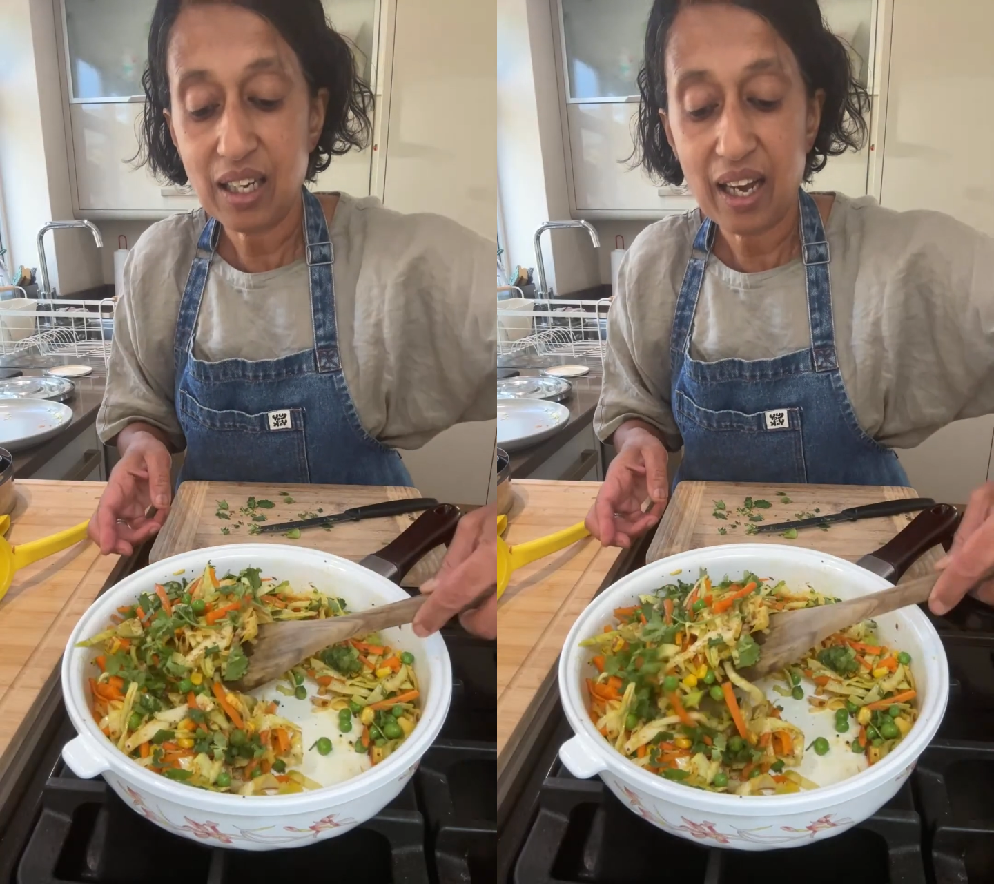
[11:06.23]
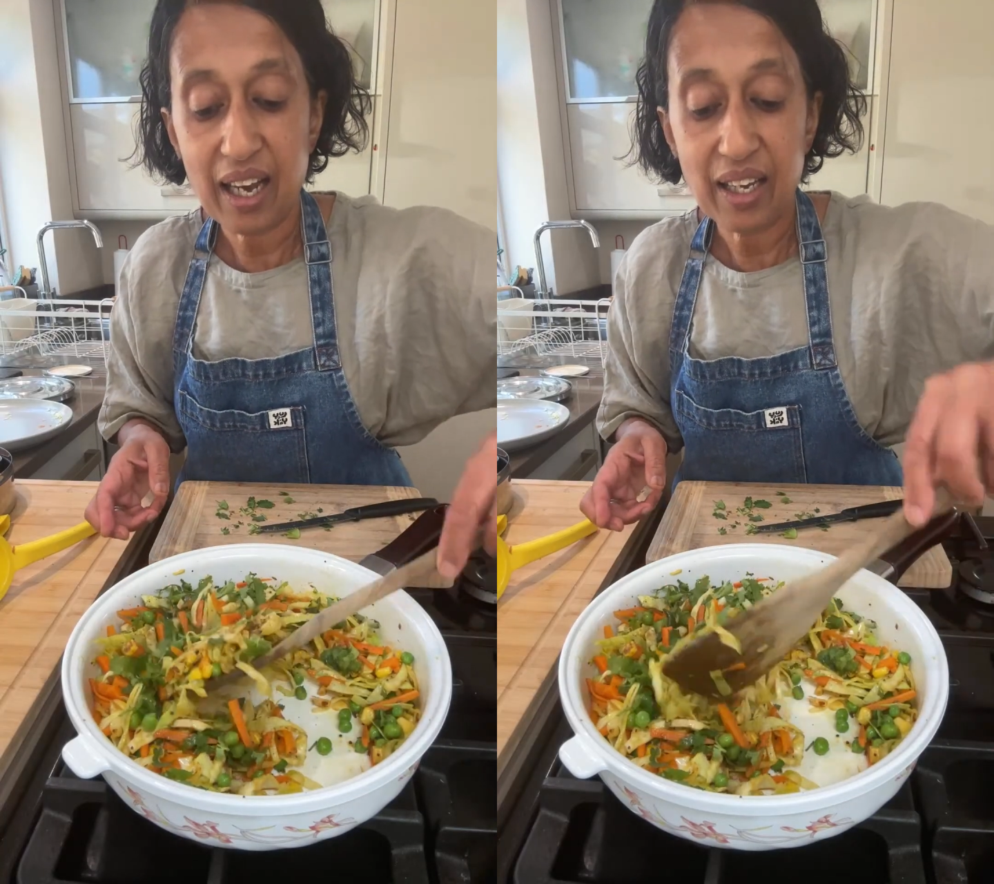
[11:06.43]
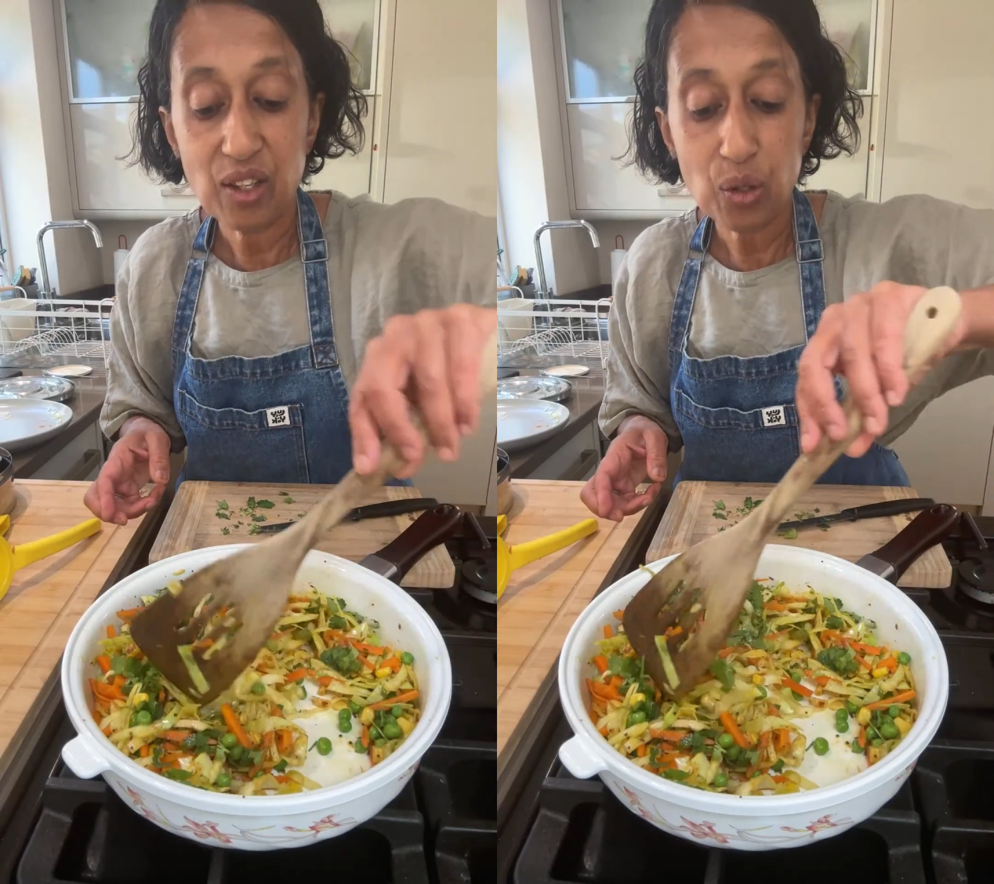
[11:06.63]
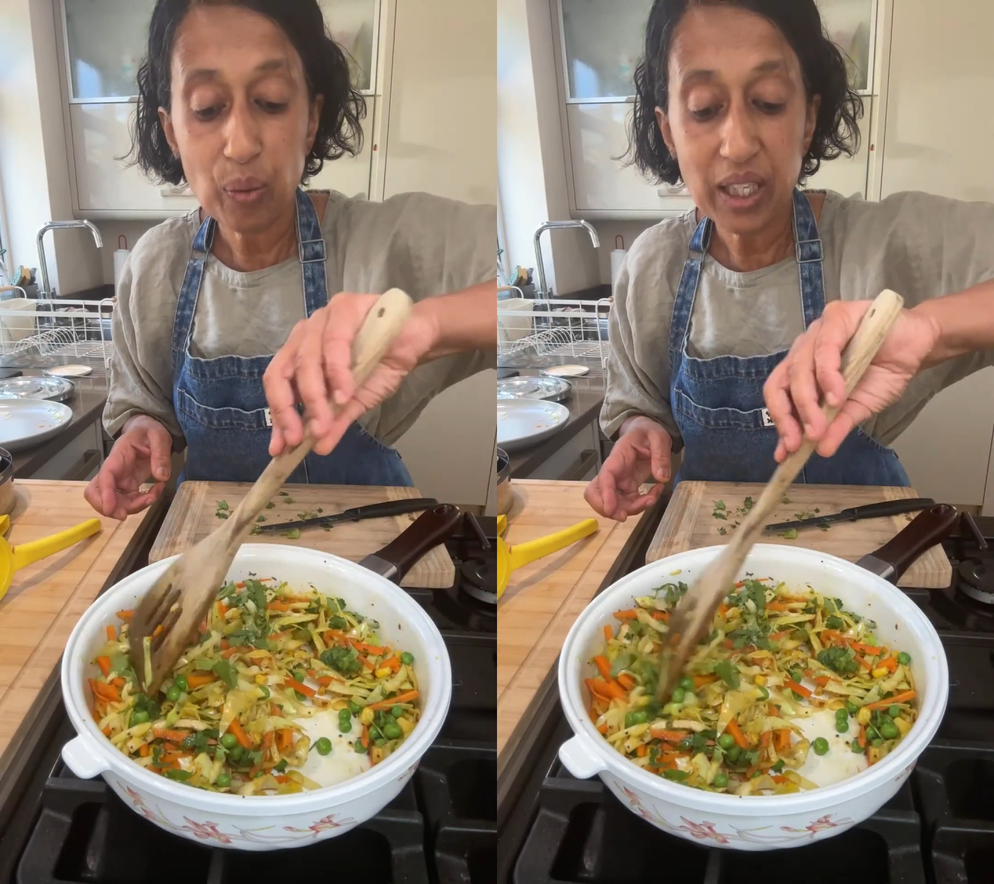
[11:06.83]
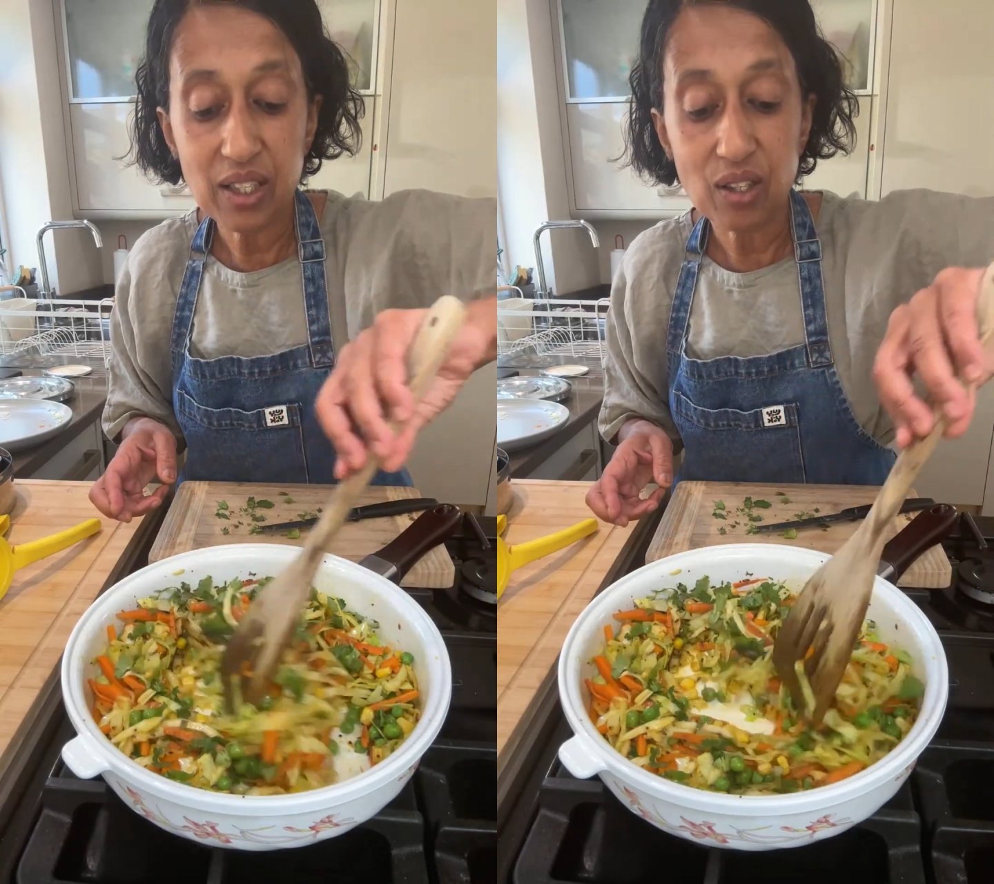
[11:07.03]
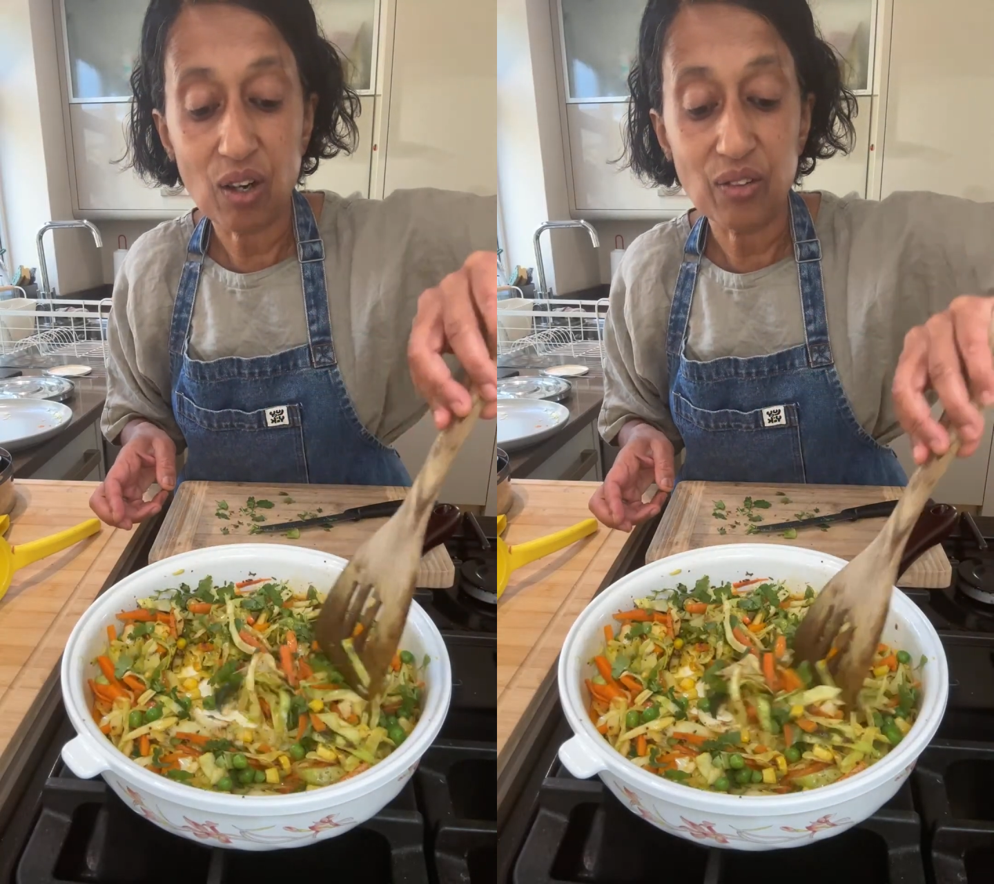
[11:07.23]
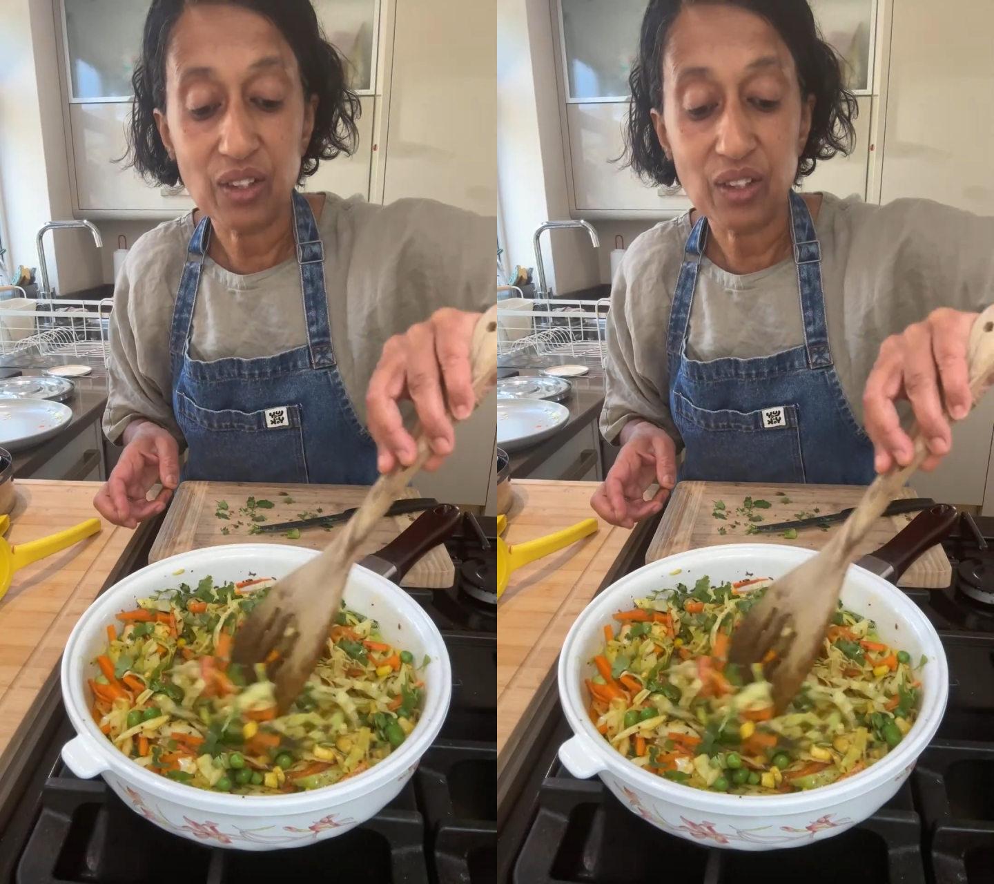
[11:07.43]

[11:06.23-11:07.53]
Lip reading: a twist on